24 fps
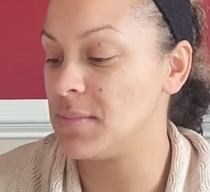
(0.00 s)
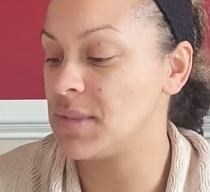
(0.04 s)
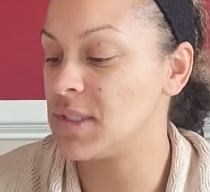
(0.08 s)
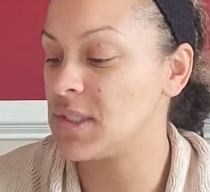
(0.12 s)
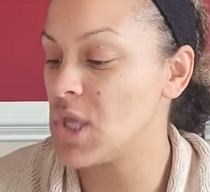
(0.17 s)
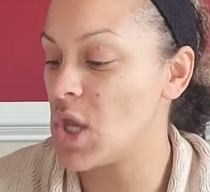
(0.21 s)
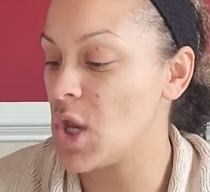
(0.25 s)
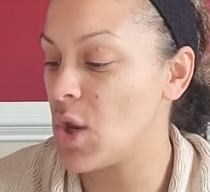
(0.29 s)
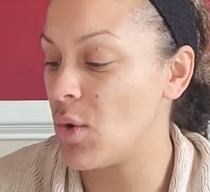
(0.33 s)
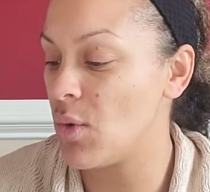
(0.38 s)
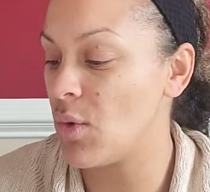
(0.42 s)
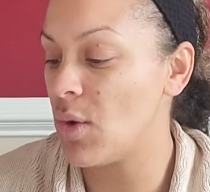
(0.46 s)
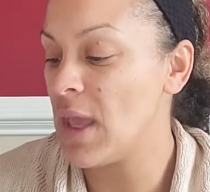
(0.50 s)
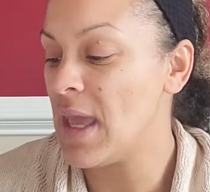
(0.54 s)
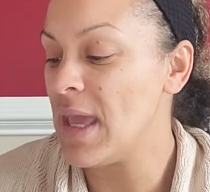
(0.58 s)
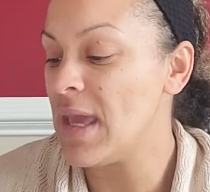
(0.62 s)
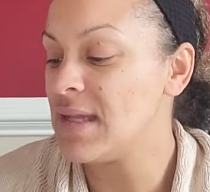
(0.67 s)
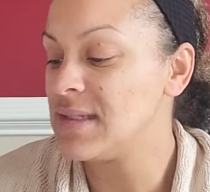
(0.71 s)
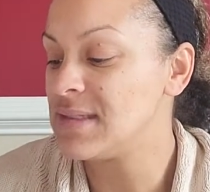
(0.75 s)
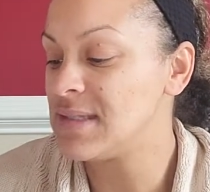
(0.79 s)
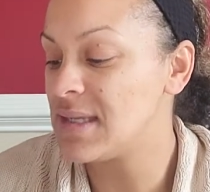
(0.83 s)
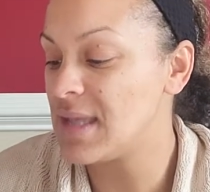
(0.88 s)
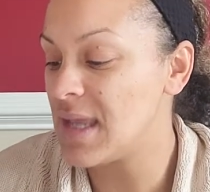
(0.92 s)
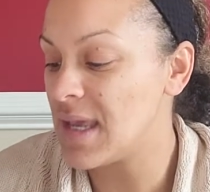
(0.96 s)
So
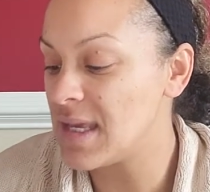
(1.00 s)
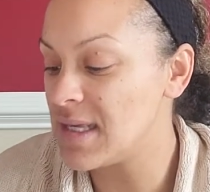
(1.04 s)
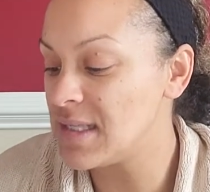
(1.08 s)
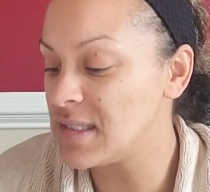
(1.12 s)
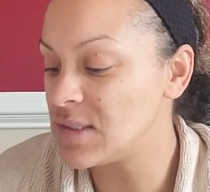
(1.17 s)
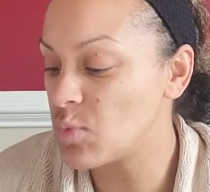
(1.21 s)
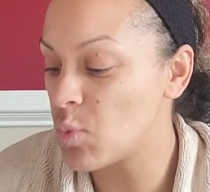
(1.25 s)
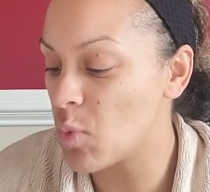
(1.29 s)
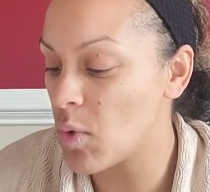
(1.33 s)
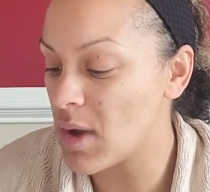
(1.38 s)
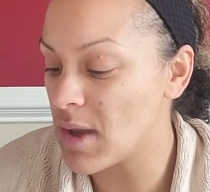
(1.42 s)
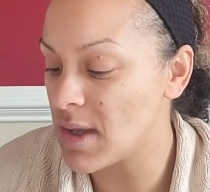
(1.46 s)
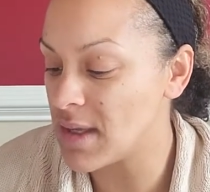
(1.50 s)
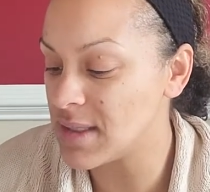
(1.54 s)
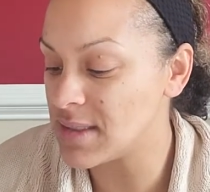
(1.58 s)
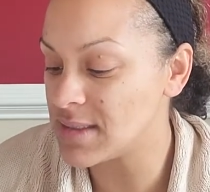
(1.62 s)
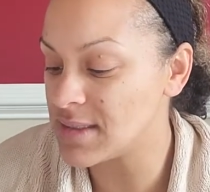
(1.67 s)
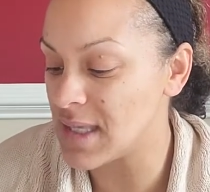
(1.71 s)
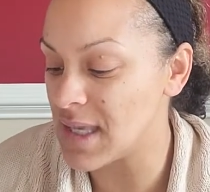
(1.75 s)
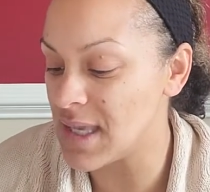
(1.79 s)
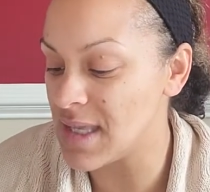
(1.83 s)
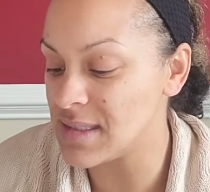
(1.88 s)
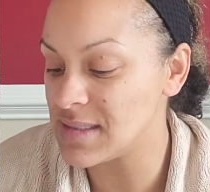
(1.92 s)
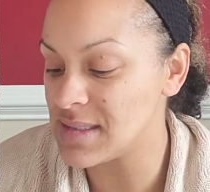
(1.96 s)
today's
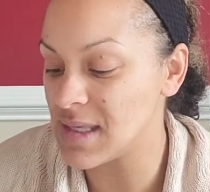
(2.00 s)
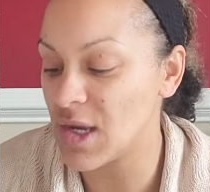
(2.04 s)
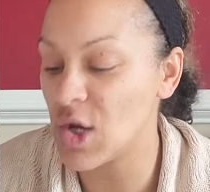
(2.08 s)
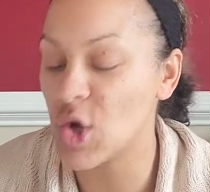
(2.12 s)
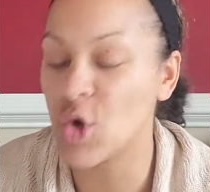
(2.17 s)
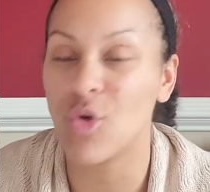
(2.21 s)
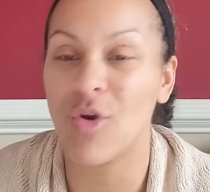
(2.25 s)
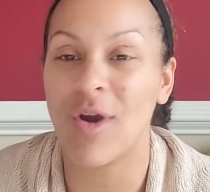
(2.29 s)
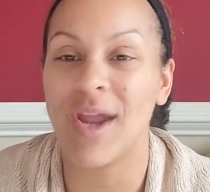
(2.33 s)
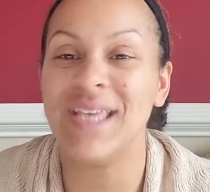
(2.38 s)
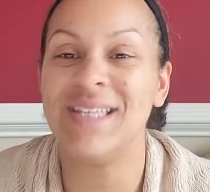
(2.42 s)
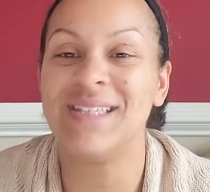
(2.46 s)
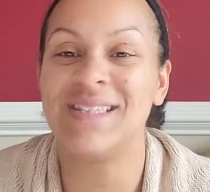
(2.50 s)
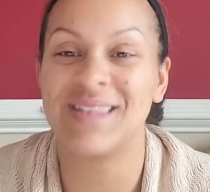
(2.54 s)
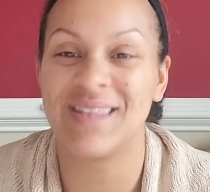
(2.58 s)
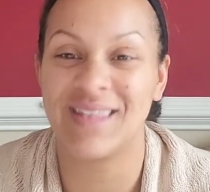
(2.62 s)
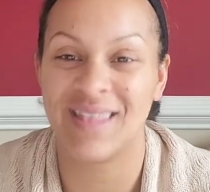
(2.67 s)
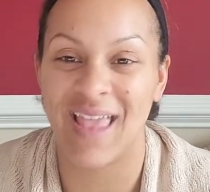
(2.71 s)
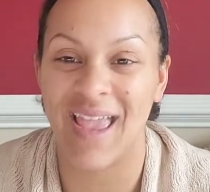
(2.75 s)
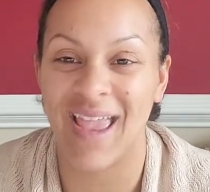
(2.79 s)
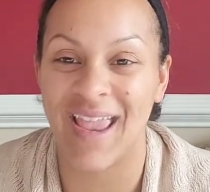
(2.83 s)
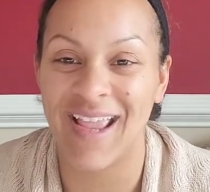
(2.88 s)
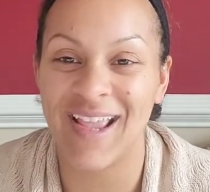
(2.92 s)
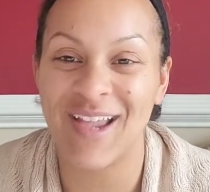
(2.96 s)
was, it's a grace
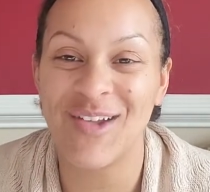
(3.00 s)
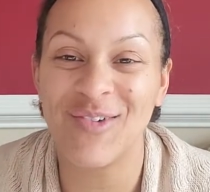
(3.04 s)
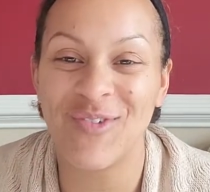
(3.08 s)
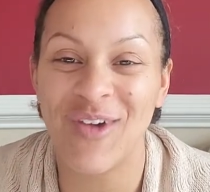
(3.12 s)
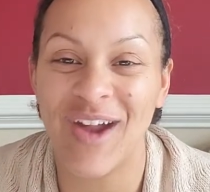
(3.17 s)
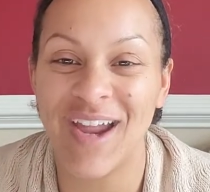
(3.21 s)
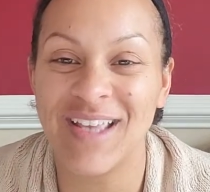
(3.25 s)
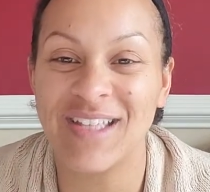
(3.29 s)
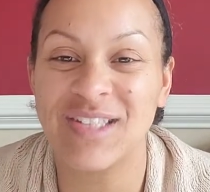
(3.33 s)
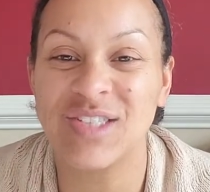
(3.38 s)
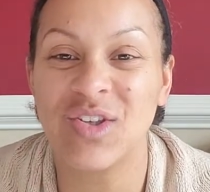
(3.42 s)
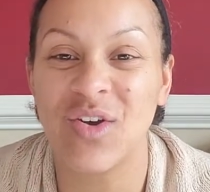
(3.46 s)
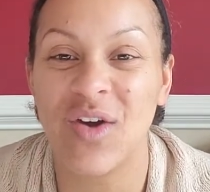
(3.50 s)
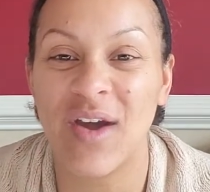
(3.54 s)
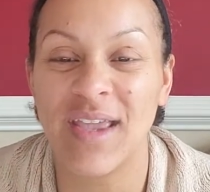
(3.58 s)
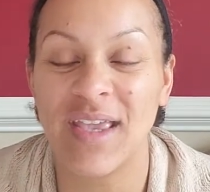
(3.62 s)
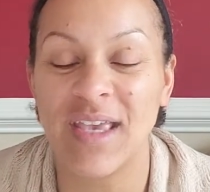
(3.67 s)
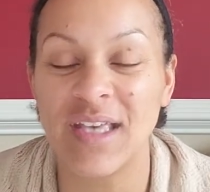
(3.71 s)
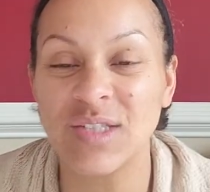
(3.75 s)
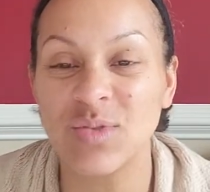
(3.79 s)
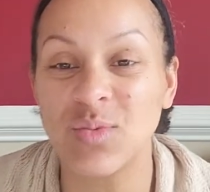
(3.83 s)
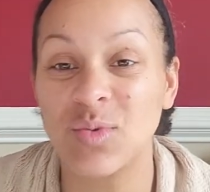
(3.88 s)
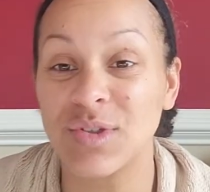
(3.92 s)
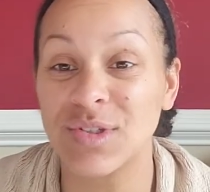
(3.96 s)
thing, right? So I
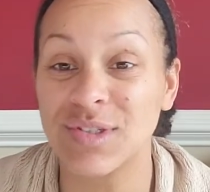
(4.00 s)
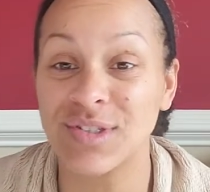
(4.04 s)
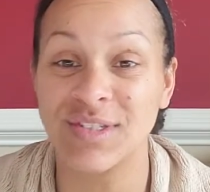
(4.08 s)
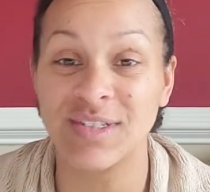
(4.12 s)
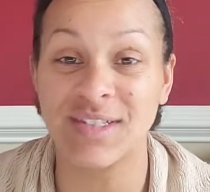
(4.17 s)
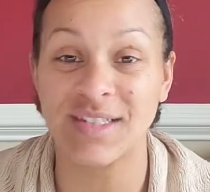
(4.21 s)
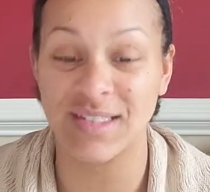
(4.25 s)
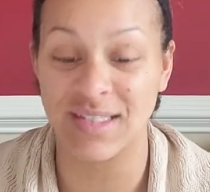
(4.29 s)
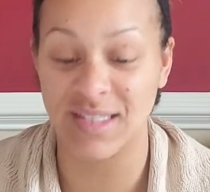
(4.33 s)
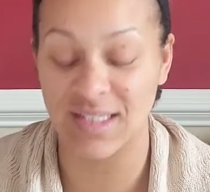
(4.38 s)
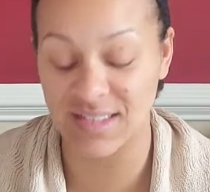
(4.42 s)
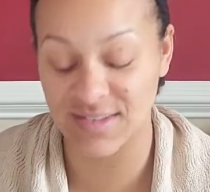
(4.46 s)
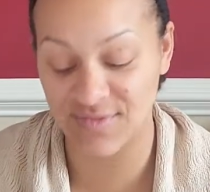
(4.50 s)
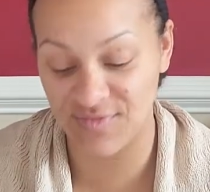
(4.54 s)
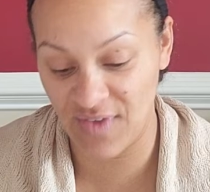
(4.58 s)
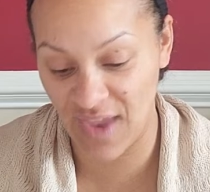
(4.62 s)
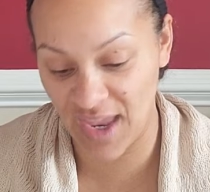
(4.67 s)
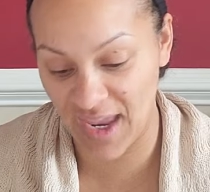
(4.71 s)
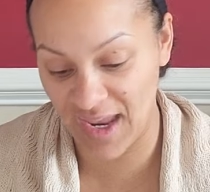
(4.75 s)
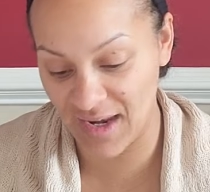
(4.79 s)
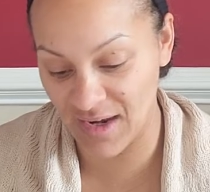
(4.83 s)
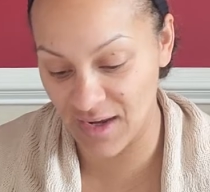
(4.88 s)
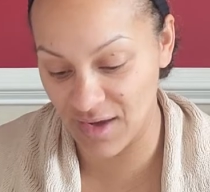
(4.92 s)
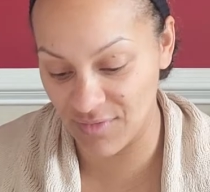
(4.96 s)
guess we're still in this
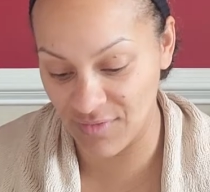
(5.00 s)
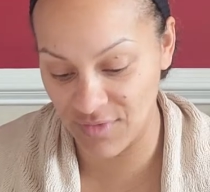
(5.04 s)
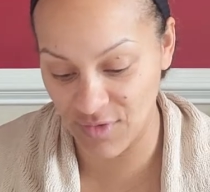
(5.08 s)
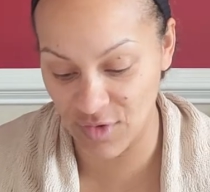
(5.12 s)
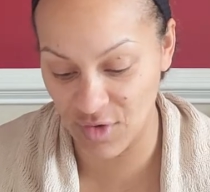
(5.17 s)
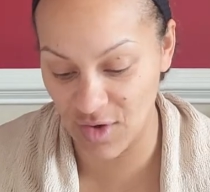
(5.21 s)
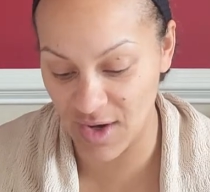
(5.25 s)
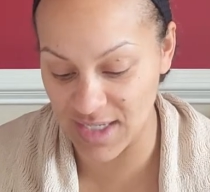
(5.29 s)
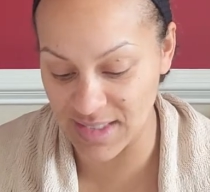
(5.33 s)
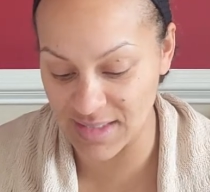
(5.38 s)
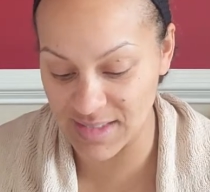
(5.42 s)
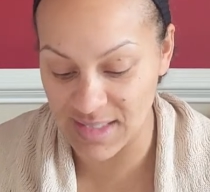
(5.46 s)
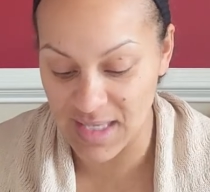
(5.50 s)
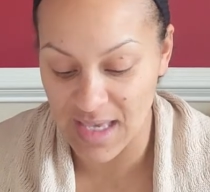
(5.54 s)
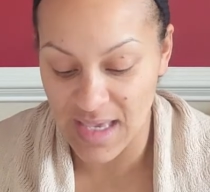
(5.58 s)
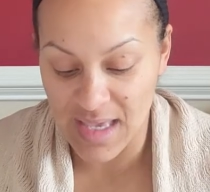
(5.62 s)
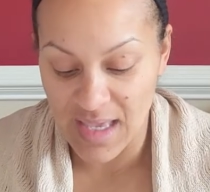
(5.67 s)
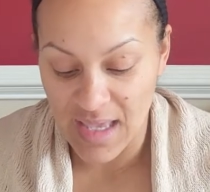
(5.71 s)
vein of grace.